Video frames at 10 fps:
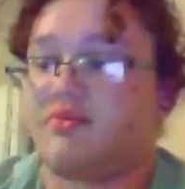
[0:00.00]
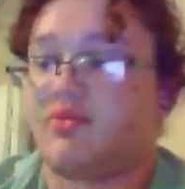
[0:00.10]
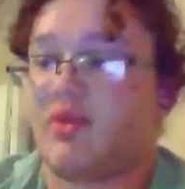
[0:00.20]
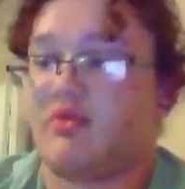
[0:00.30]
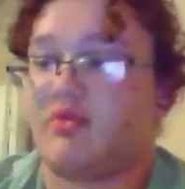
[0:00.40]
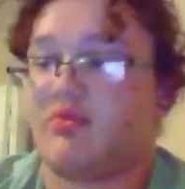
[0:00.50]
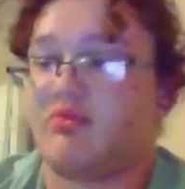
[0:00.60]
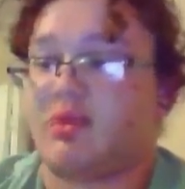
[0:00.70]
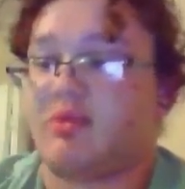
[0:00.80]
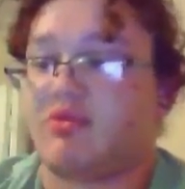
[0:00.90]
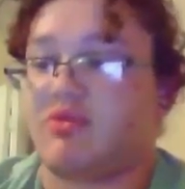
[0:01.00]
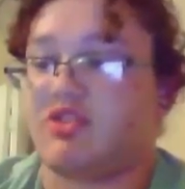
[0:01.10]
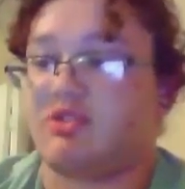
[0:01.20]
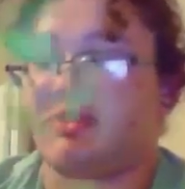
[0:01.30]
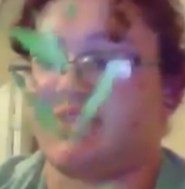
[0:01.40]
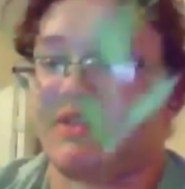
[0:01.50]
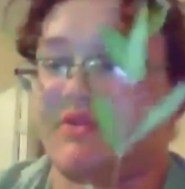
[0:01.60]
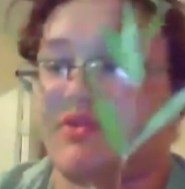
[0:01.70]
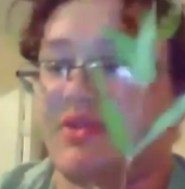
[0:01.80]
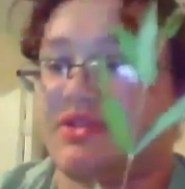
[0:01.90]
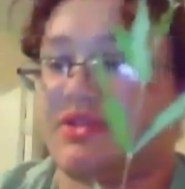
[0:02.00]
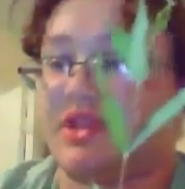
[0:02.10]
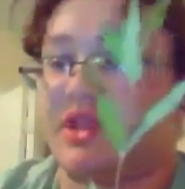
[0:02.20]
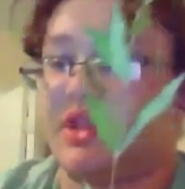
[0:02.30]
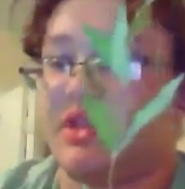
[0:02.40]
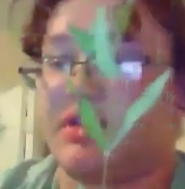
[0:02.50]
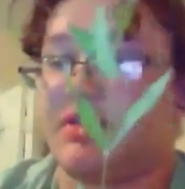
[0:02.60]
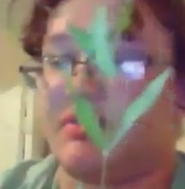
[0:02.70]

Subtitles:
When people were shipping stuff to us, they